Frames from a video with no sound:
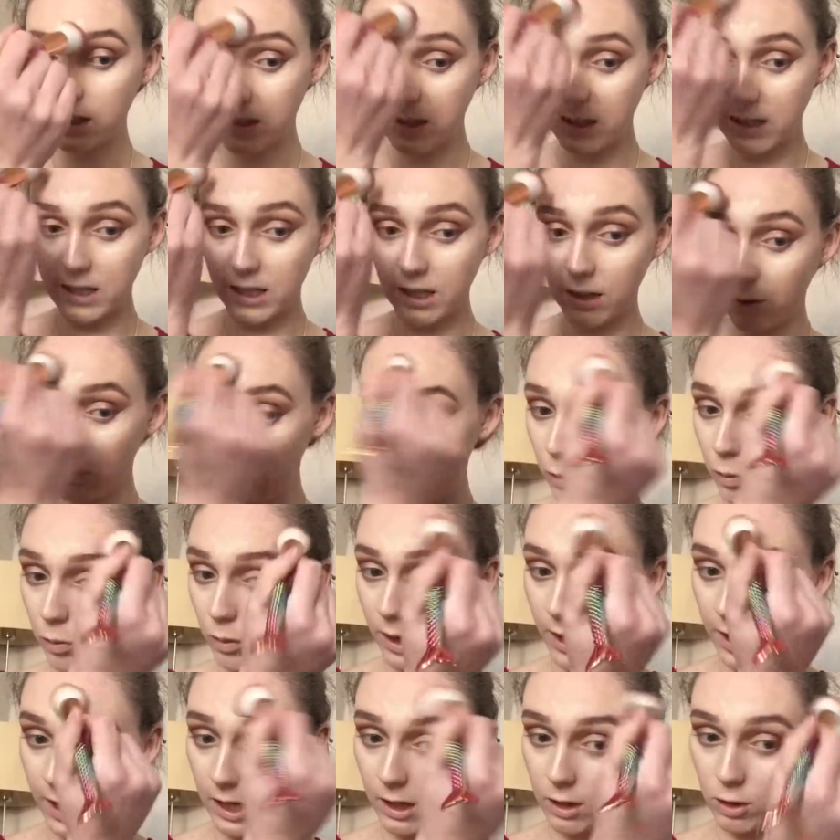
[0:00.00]
0
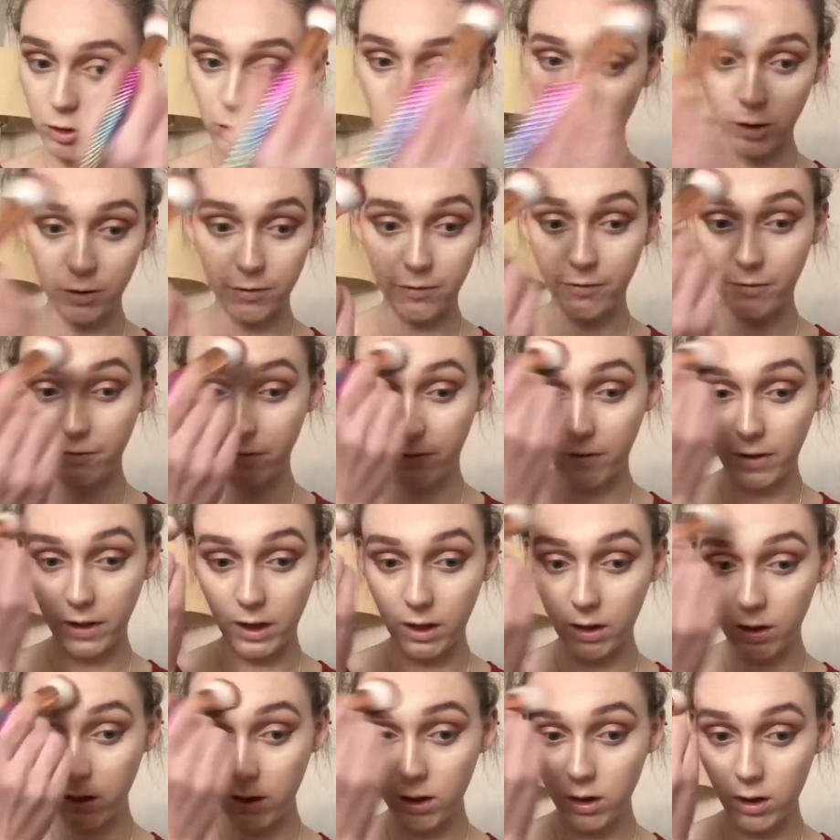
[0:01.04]
Extra
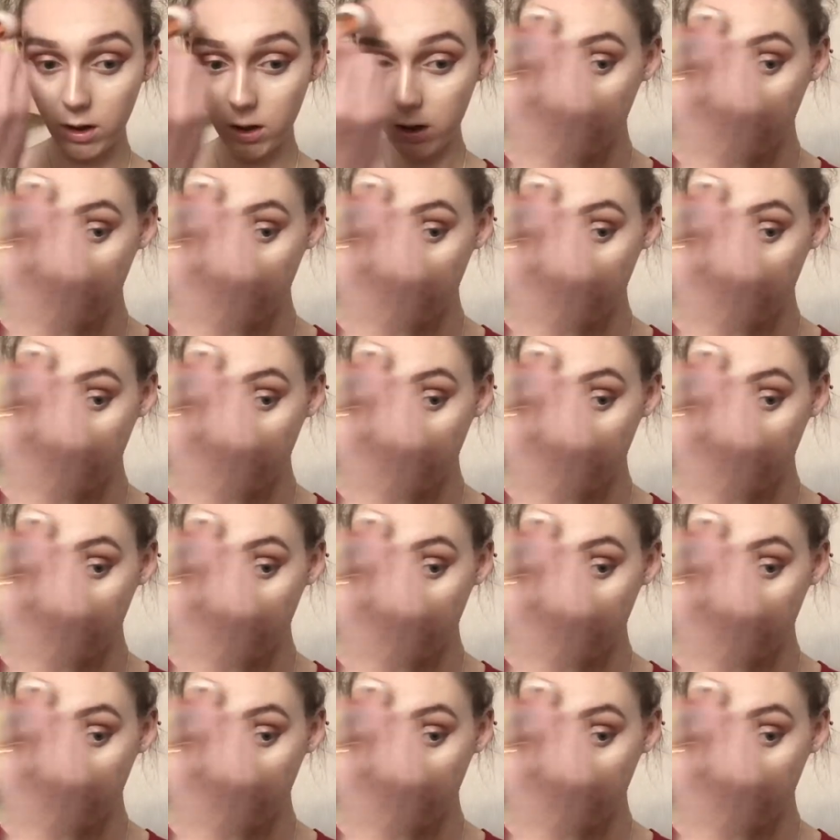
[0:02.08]
Fair,